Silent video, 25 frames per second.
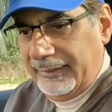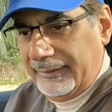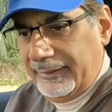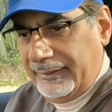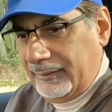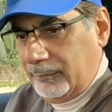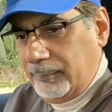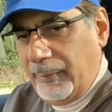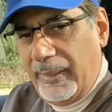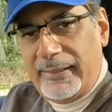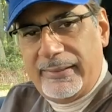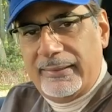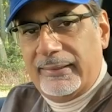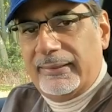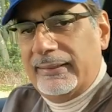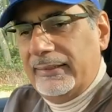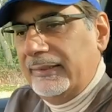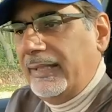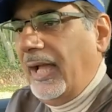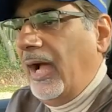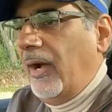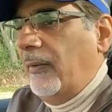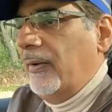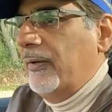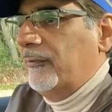That's
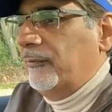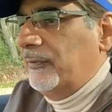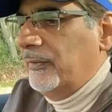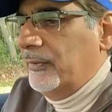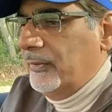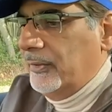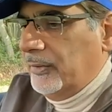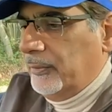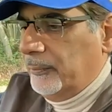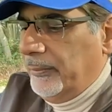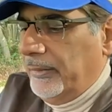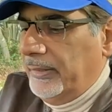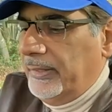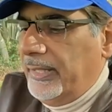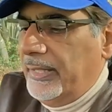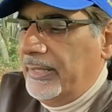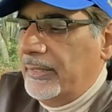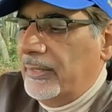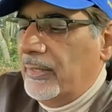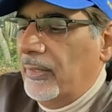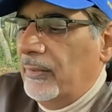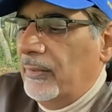basically how it feels. But there you